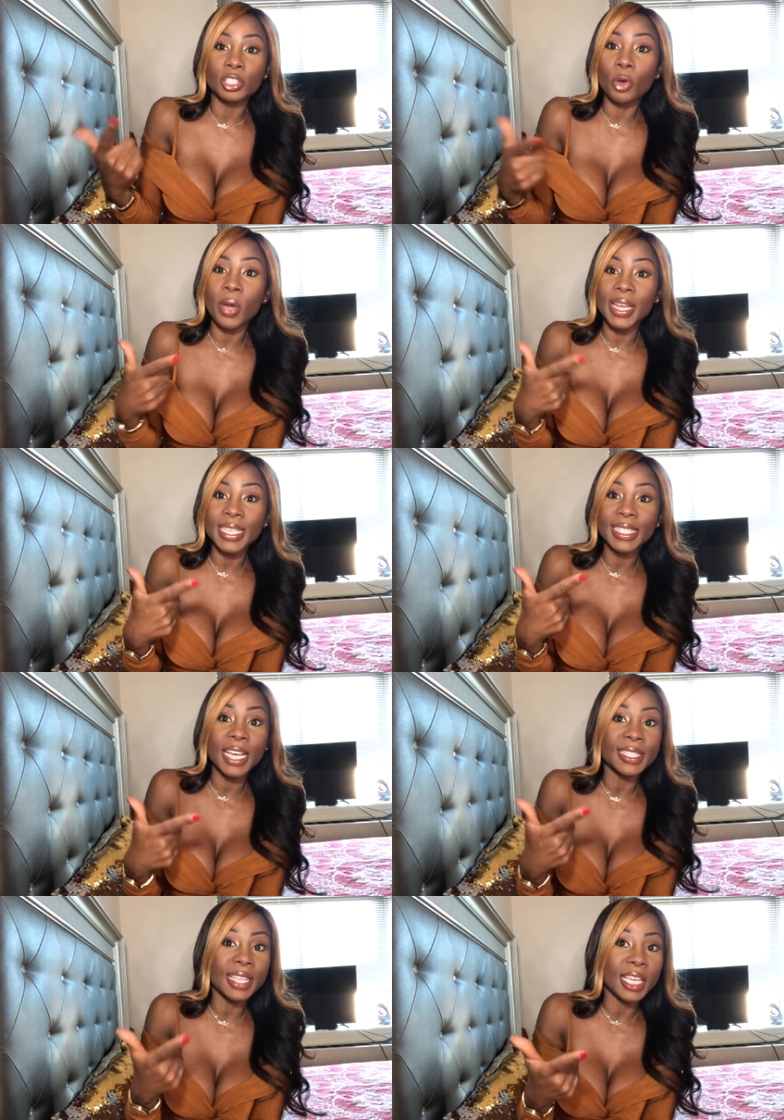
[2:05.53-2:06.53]
So when they see a
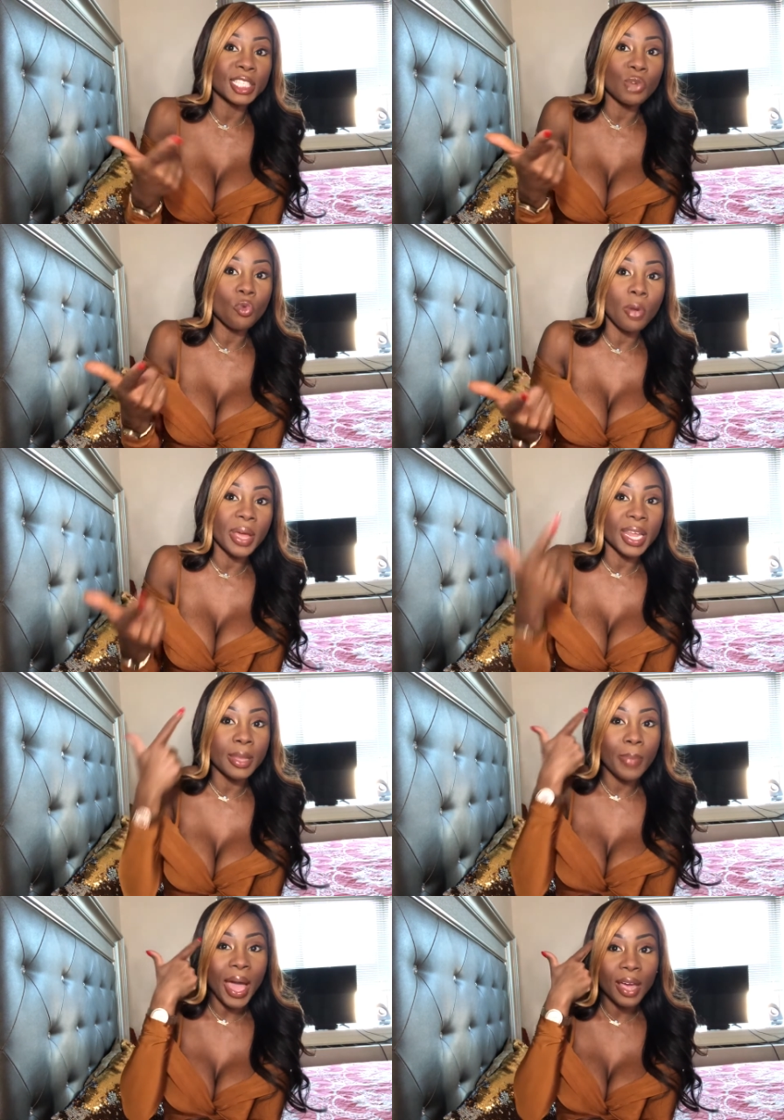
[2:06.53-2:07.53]
sexy woman, in the
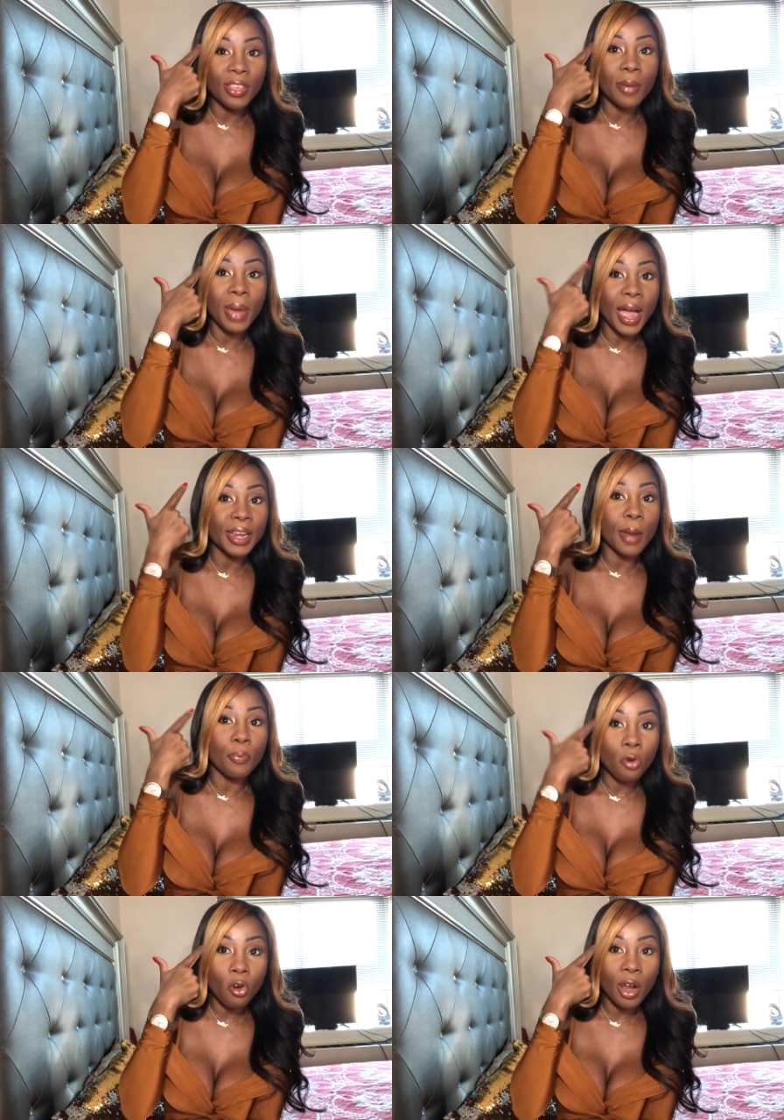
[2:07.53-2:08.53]
back of their mind, their
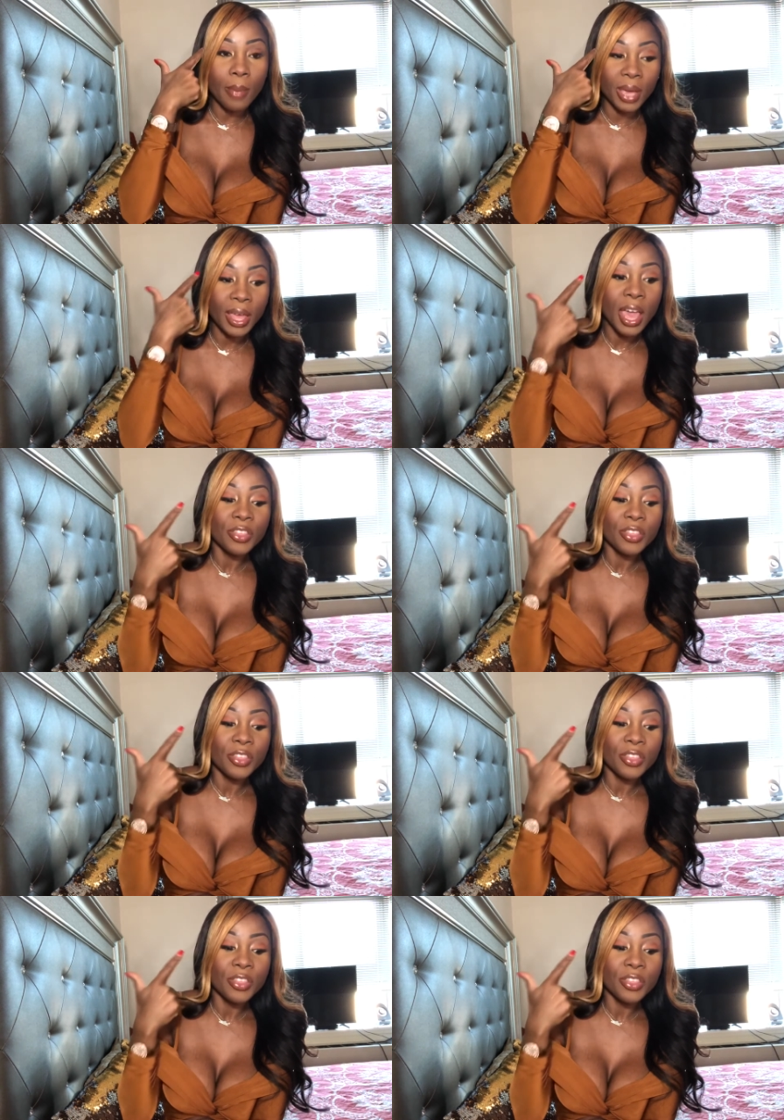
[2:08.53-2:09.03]
programming,